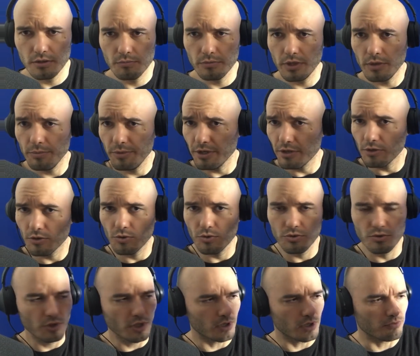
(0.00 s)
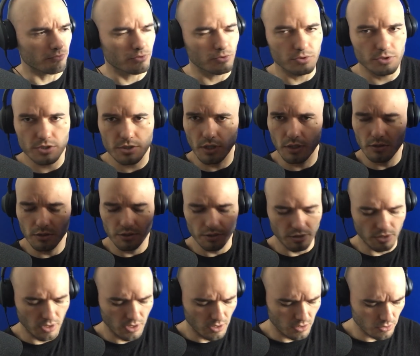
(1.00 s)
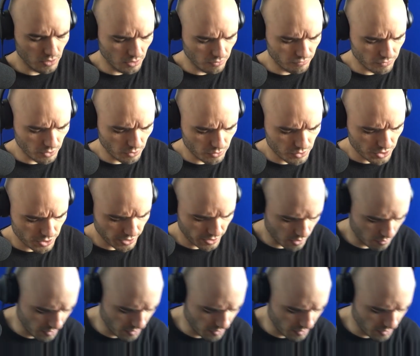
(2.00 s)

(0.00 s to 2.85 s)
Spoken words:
They make a good glove, good solid glove. Go check them